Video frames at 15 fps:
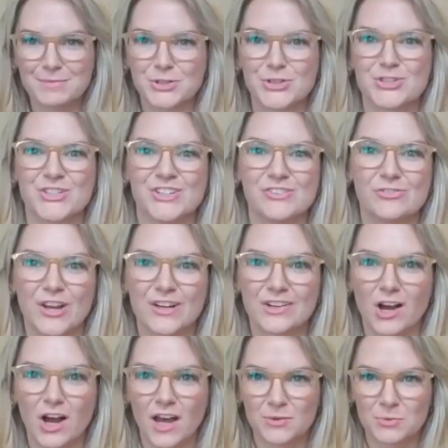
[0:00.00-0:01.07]
Christine Van
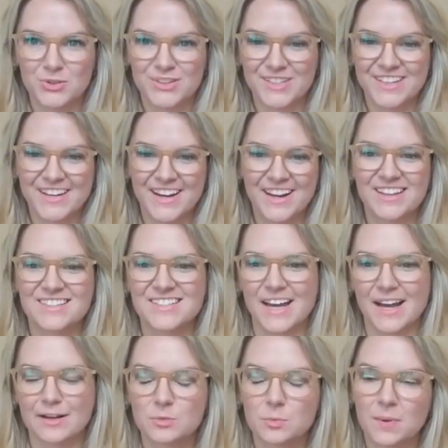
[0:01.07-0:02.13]
Geyn with the Canadian
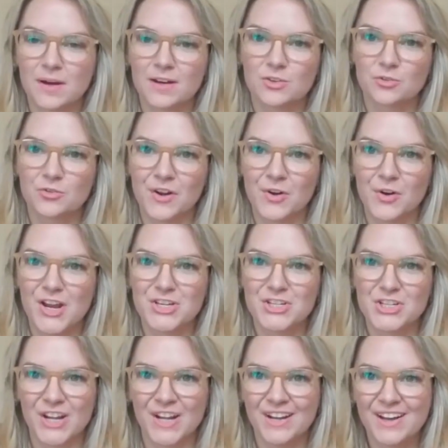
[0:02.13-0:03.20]
Taxpayers
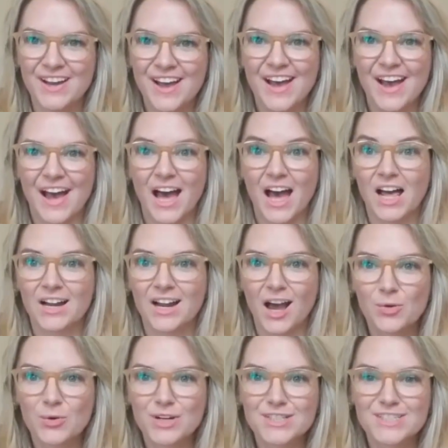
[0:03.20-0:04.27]
Federation, and
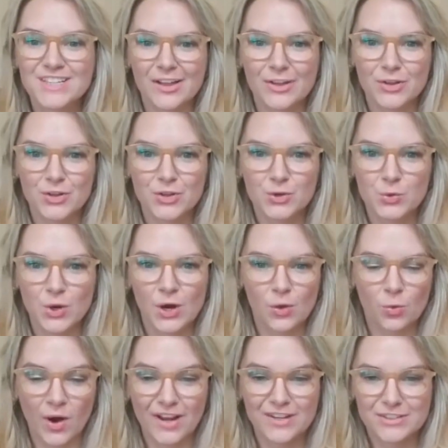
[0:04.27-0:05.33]
I want to tell you
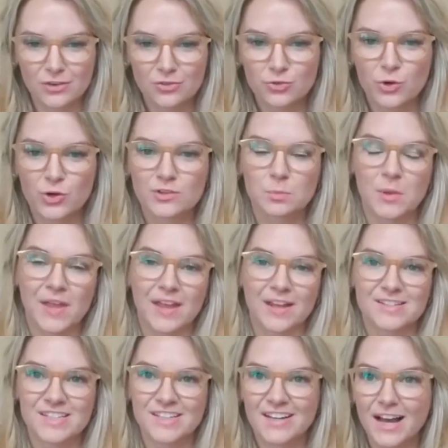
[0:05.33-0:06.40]
why Doug Ford's
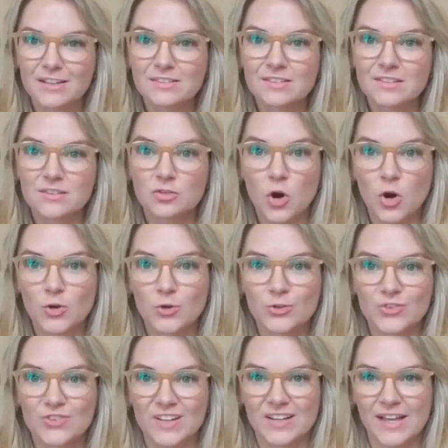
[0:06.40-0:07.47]
plan to cut Toronto
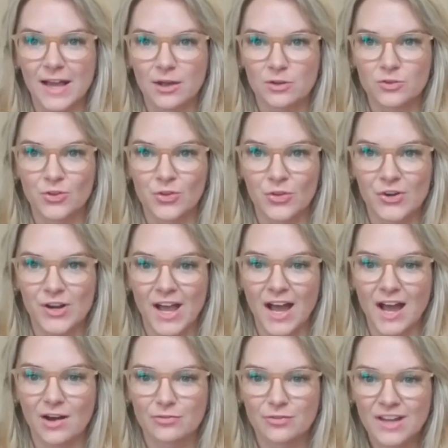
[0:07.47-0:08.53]
City Council in
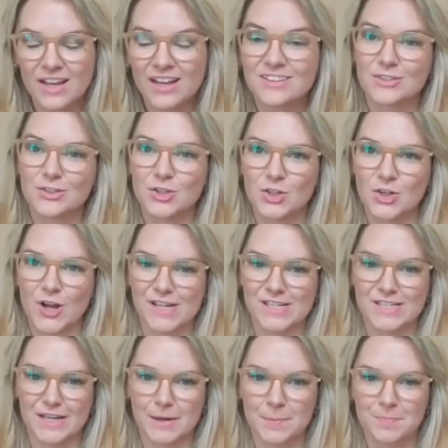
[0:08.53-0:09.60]
half is a good
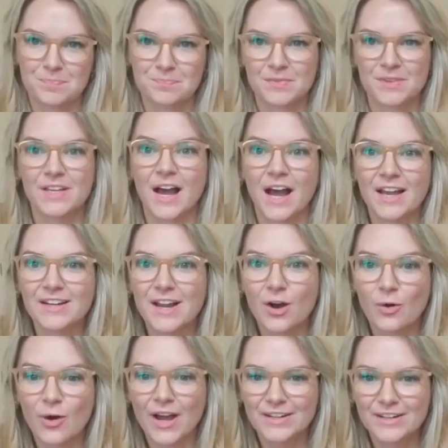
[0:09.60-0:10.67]
idea. Yeah,
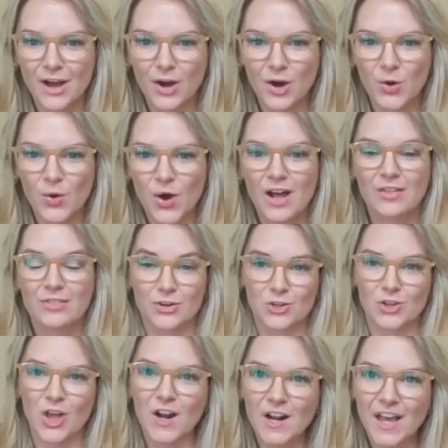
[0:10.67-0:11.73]
I know. There are
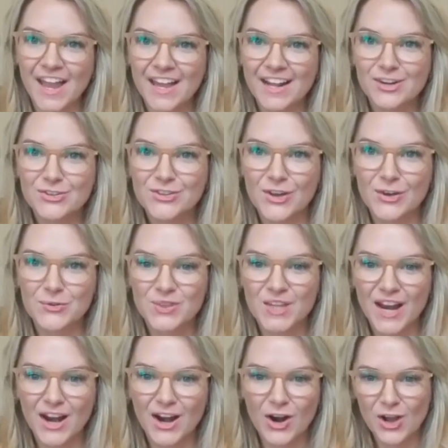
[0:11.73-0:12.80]
a lot of haters out
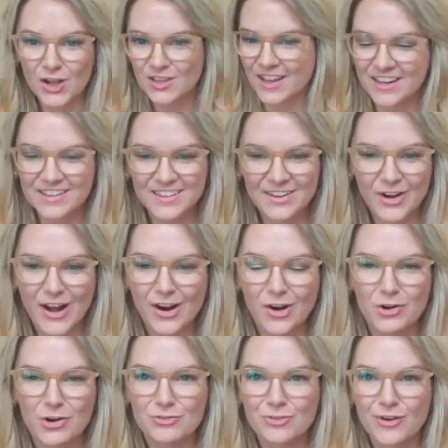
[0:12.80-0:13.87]
there lighting their
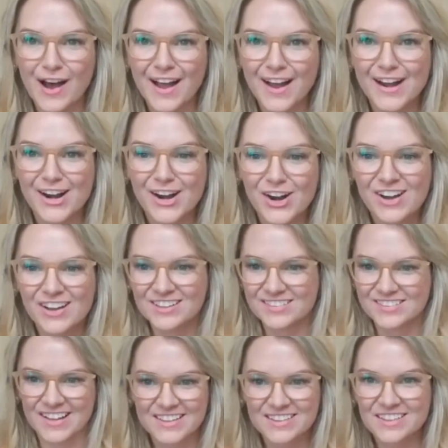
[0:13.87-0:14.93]
hair on fire,
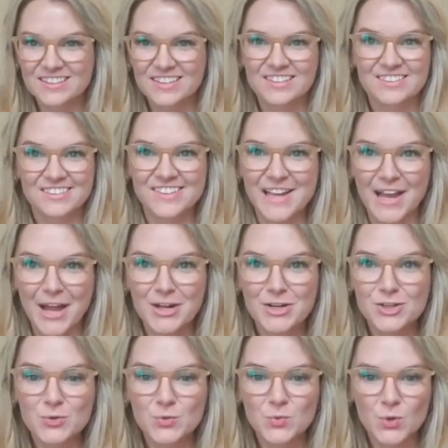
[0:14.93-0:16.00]
saying that this is the end
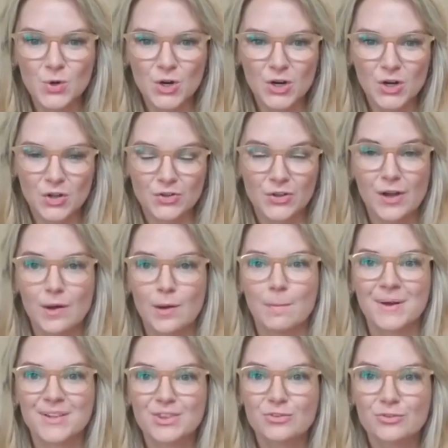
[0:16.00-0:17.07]
of the world,
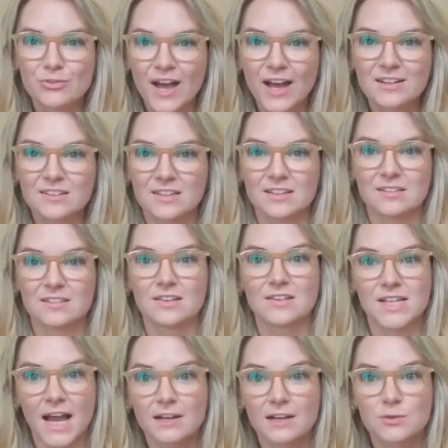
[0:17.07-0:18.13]
but the fact is,
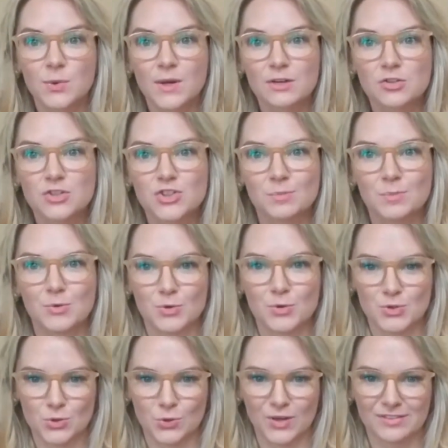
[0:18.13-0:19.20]
taxpayers should be
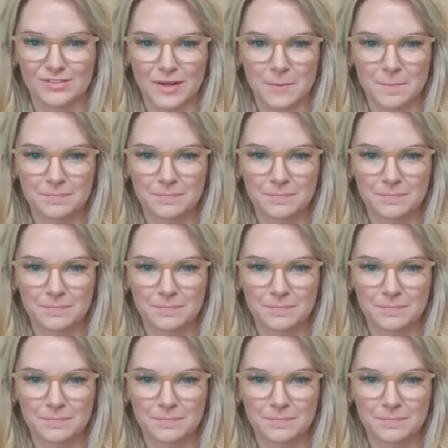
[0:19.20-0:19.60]
rejoicing.